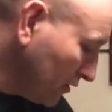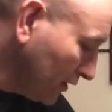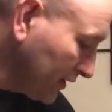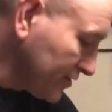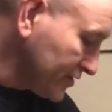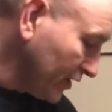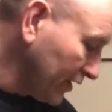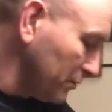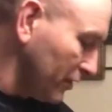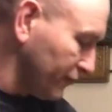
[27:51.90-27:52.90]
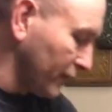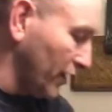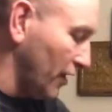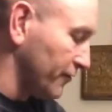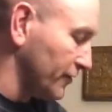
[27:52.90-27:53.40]
Here's an item I
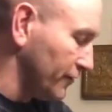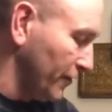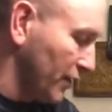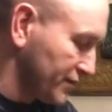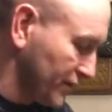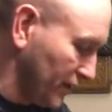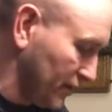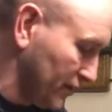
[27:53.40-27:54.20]
forgot for the Fox Kit.